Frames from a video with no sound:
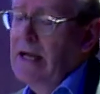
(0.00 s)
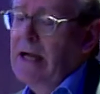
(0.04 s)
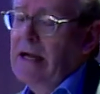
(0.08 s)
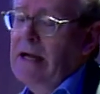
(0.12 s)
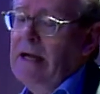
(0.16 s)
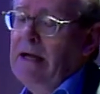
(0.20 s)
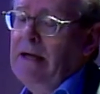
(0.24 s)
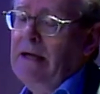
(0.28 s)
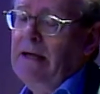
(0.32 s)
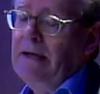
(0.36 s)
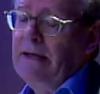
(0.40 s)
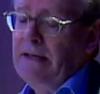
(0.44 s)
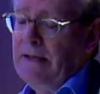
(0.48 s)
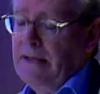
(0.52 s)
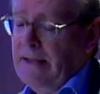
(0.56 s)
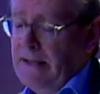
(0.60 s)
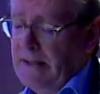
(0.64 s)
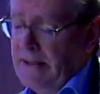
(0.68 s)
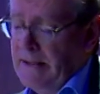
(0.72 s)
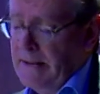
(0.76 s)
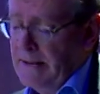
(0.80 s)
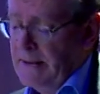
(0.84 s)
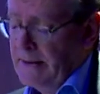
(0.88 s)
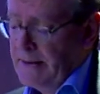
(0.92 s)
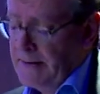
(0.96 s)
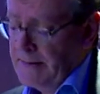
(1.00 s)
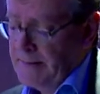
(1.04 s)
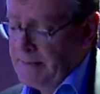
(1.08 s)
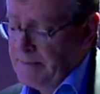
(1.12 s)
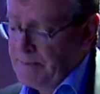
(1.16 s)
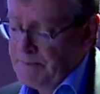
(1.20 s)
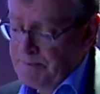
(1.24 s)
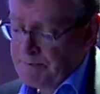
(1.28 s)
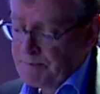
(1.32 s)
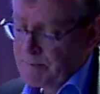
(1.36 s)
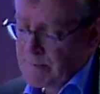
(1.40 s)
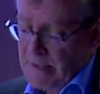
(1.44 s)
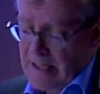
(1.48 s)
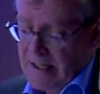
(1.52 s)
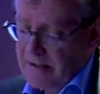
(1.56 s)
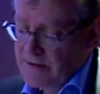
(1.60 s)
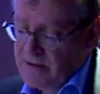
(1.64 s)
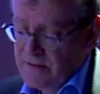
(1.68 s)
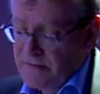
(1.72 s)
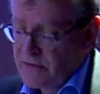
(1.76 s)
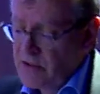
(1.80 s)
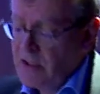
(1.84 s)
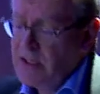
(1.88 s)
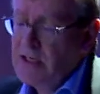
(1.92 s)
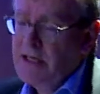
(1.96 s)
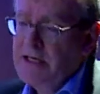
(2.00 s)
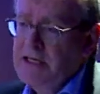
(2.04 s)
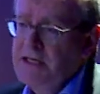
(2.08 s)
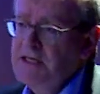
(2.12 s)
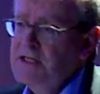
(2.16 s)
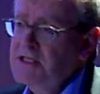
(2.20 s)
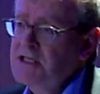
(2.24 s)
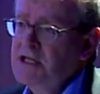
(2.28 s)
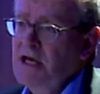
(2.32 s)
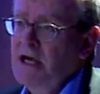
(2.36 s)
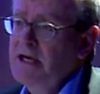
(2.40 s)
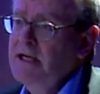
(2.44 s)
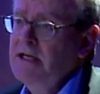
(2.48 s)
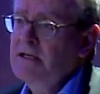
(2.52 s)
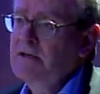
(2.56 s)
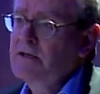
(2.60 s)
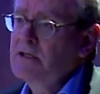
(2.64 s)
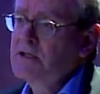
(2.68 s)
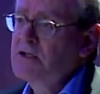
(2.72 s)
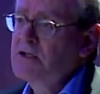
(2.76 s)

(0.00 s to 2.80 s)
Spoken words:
at the very least, shining the